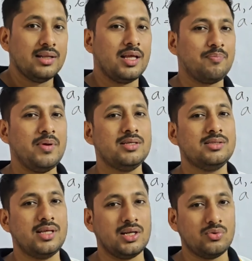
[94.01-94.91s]
that
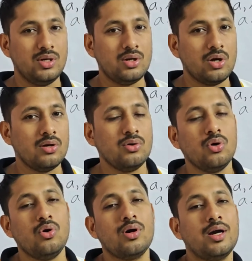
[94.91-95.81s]
means that will no
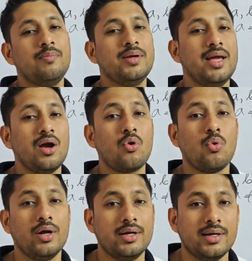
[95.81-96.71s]
longer be a
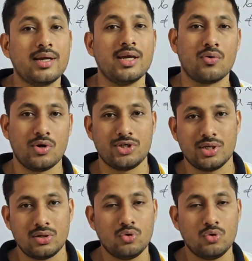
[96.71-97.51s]
quadratic equation.